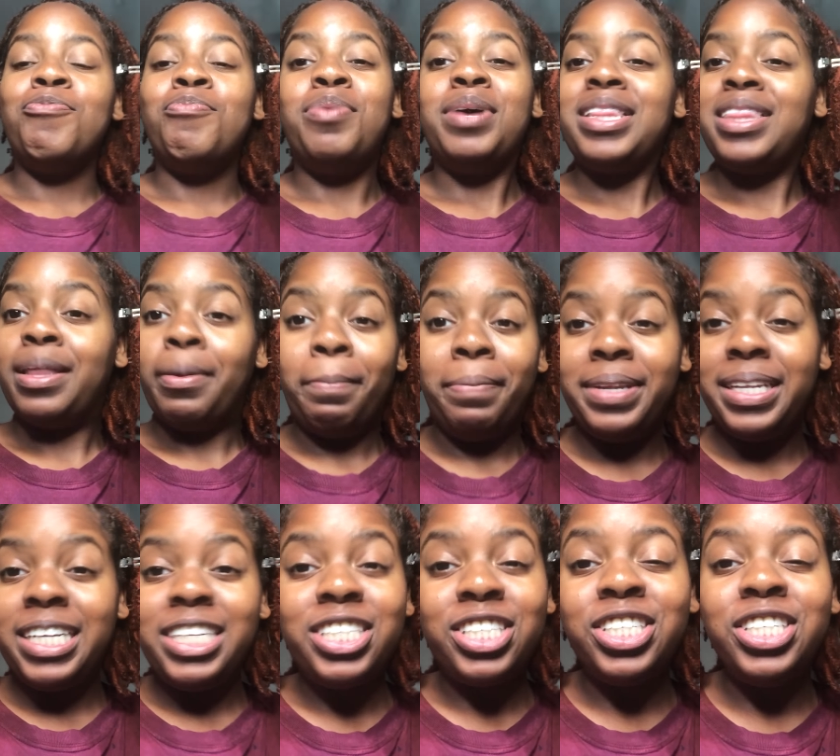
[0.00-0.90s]
but the
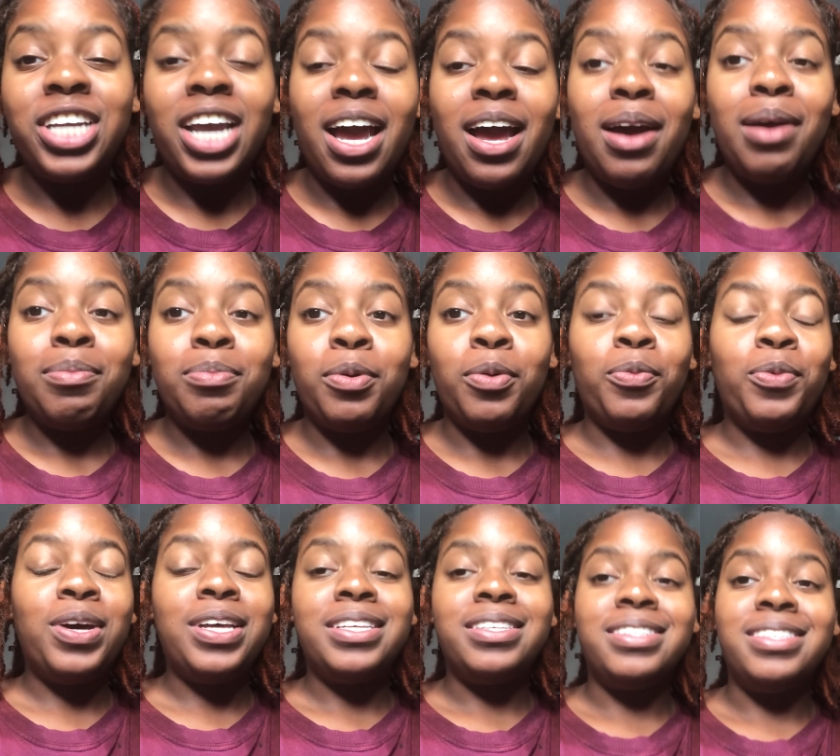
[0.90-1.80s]
bleach job
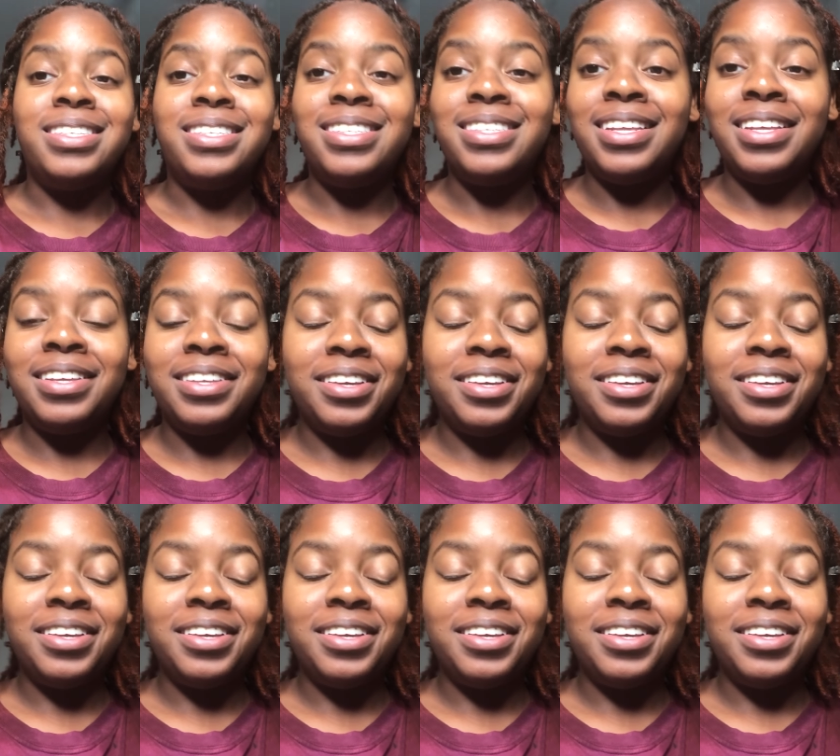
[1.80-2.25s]
was,